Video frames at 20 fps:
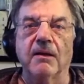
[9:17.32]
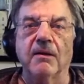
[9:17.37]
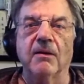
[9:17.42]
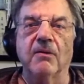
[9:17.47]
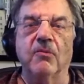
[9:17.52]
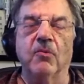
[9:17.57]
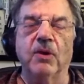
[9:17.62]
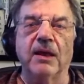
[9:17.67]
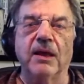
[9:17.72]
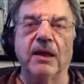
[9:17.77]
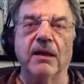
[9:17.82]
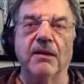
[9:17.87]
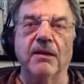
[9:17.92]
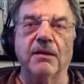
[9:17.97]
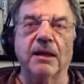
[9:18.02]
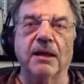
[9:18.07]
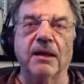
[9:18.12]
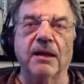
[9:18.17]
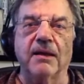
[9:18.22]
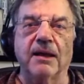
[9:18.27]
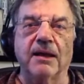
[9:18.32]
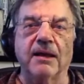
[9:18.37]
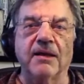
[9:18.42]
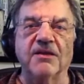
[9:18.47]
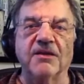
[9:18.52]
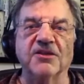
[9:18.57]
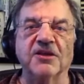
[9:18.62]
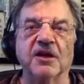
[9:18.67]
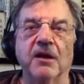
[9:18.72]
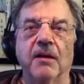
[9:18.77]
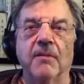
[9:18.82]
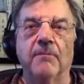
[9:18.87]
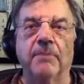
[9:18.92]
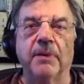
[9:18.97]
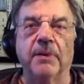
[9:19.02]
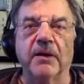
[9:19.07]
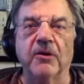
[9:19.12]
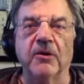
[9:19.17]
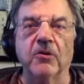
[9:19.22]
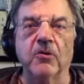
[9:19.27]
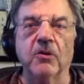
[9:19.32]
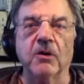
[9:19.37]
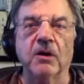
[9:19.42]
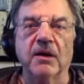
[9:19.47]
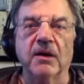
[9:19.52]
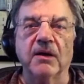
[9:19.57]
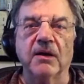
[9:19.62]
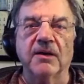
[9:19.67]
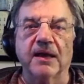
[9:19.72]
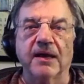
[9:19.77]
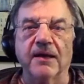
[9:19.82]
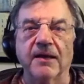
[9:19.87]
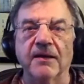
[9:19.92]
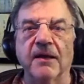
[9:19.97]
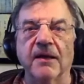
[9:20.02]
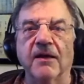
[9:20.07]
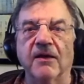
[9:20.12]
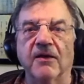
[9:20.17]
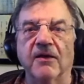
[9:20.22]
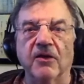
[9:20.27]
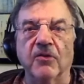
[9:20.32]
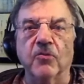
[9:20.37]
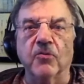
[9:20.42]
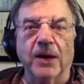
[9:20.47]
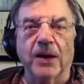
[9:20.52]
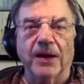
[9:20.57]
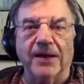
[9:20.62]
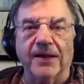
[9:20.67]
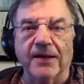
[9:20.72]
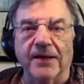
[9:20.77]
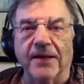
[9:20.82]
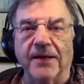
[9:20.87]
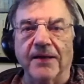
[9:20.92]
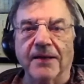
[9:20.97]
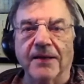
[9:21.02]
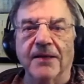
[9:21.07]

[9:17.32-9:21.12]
We say in English, better dead than red.